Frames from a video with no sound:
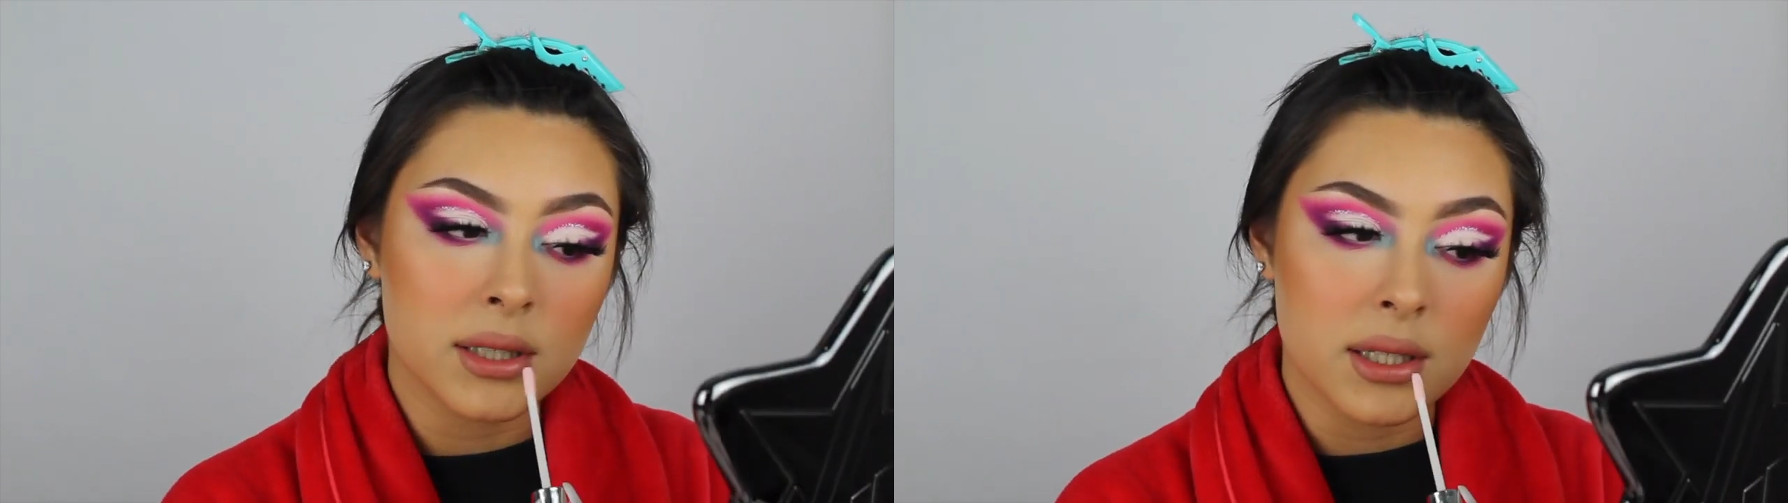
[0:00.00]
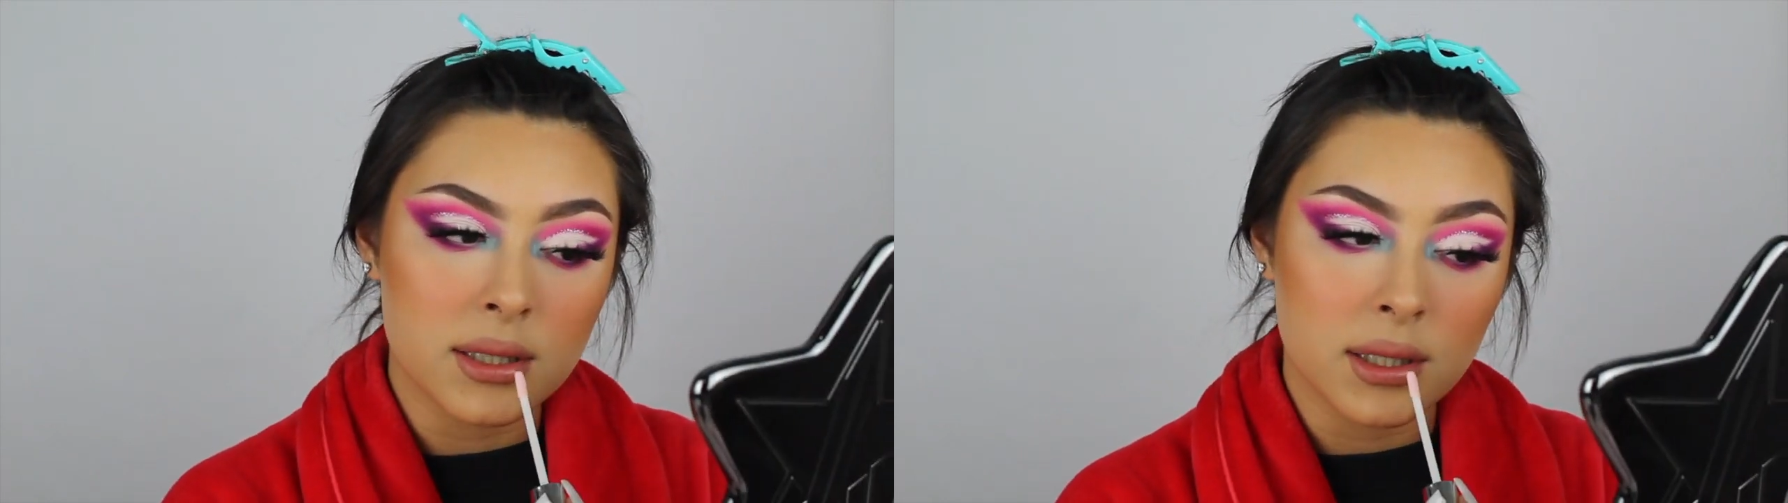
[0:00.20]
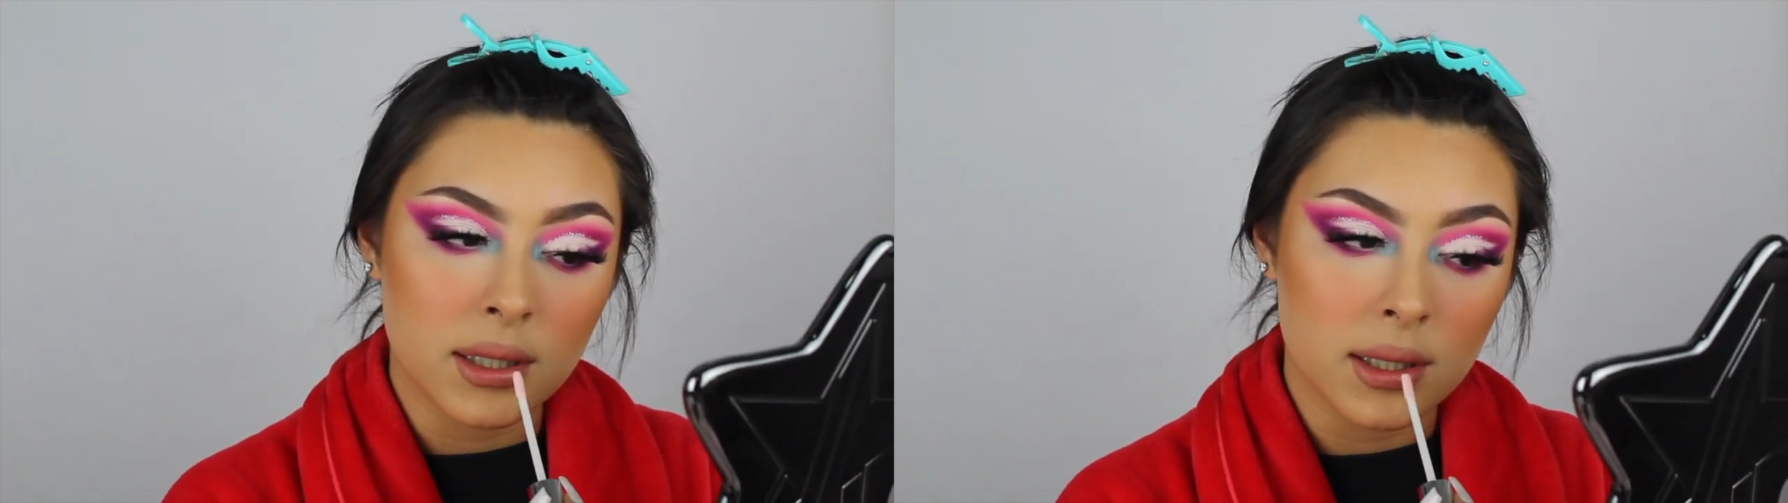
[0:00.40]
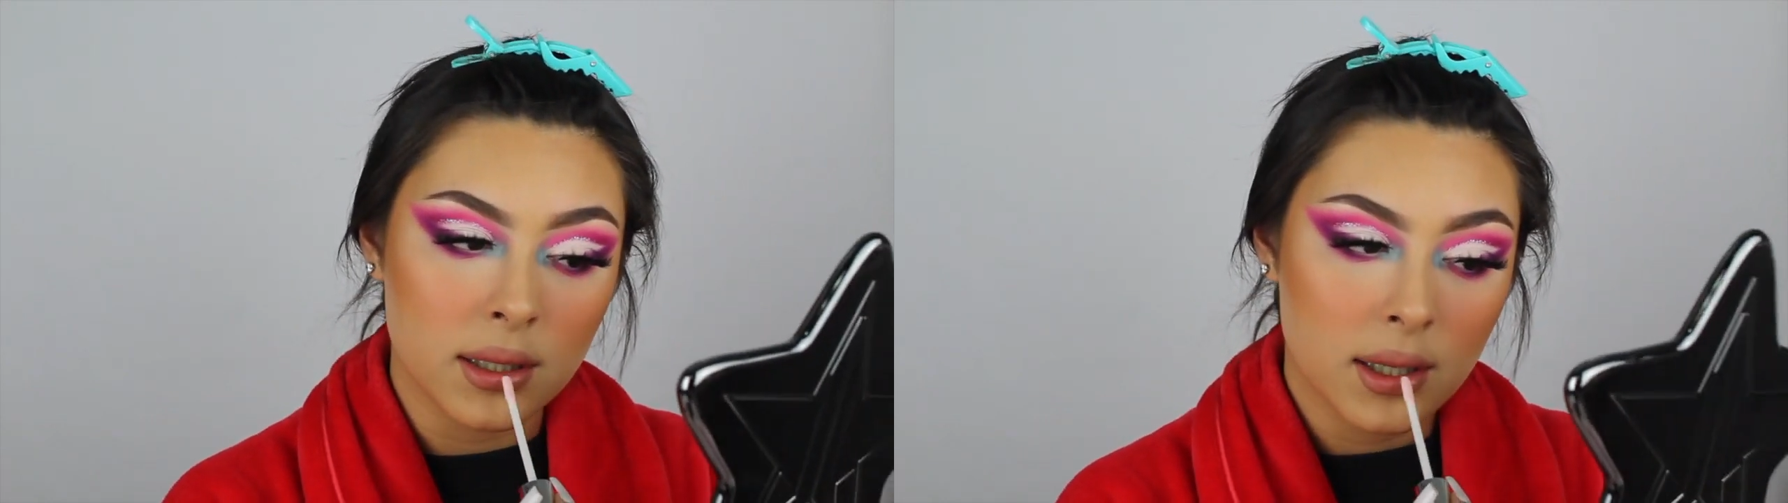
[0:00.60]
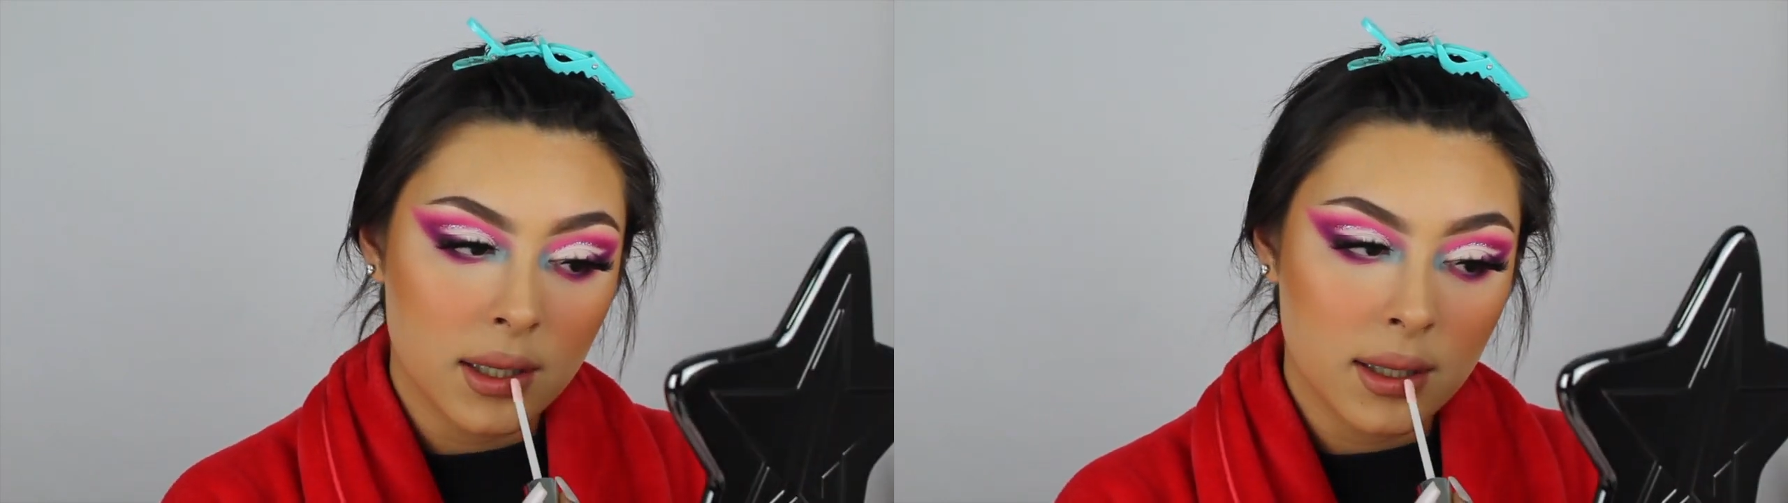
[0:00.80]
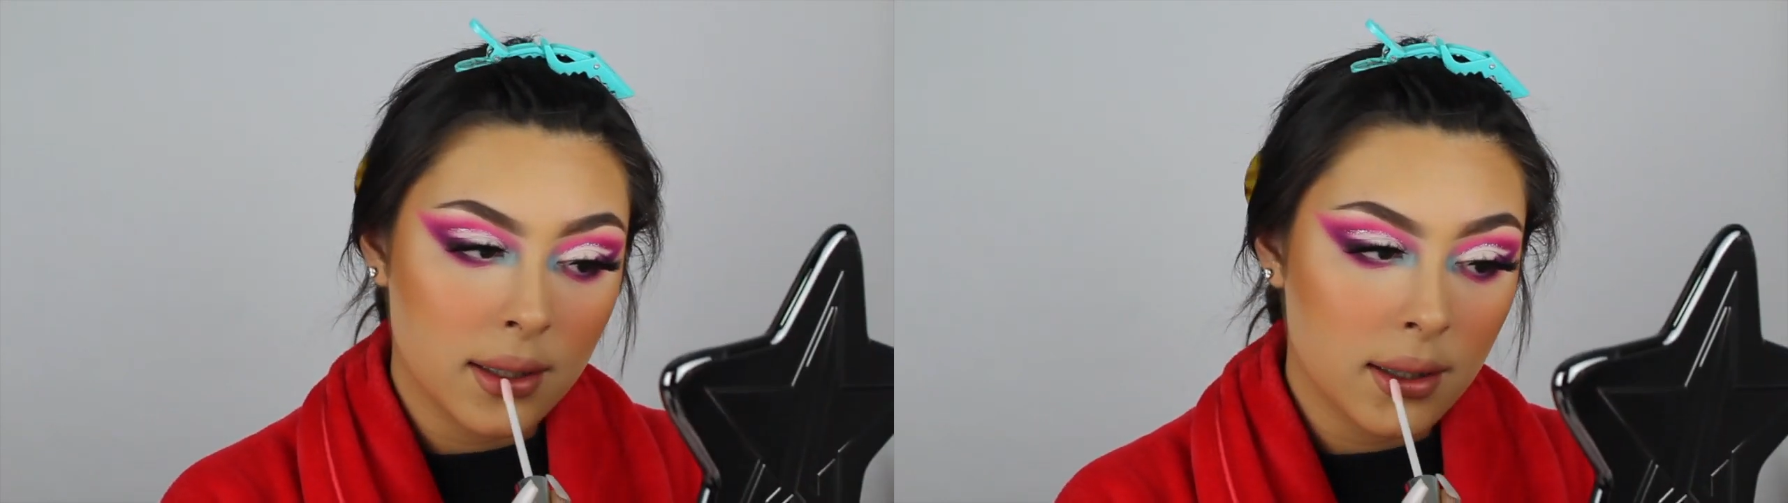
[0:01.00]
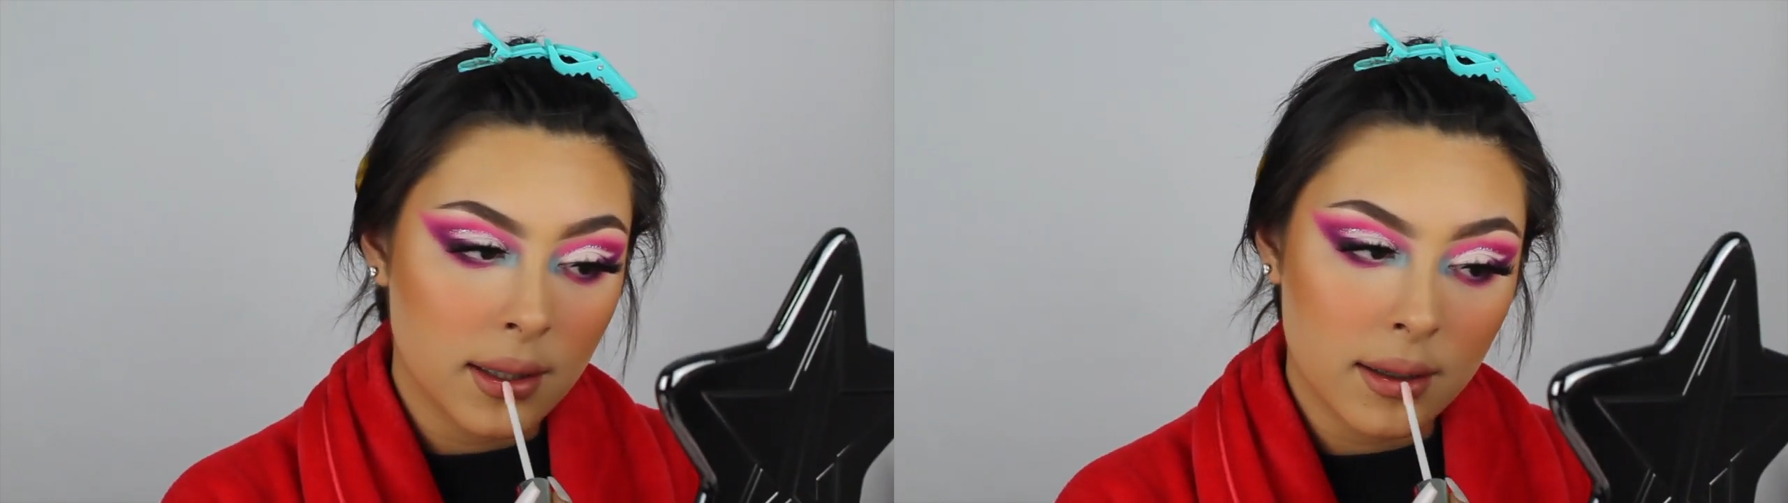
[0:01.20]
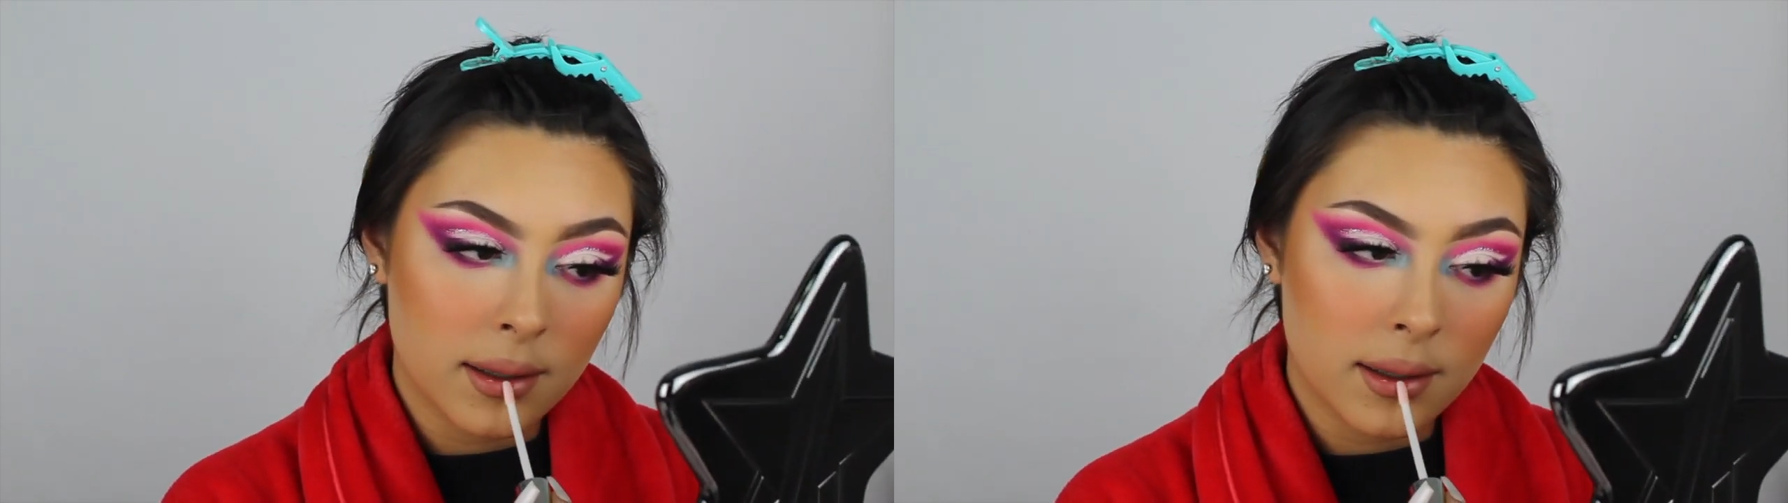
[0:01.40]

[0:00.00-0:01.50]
I just need it like